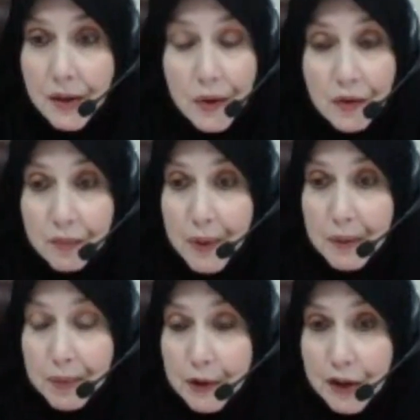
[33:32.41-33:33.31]
So you have
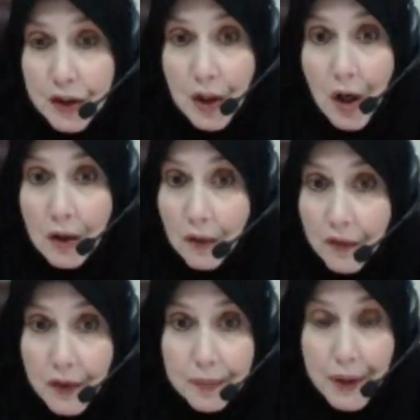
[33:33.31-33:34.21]
people just all
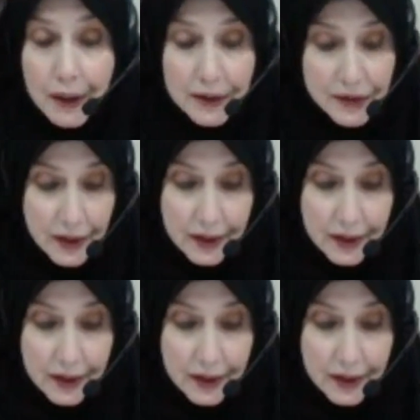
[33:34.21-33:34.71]
over the place.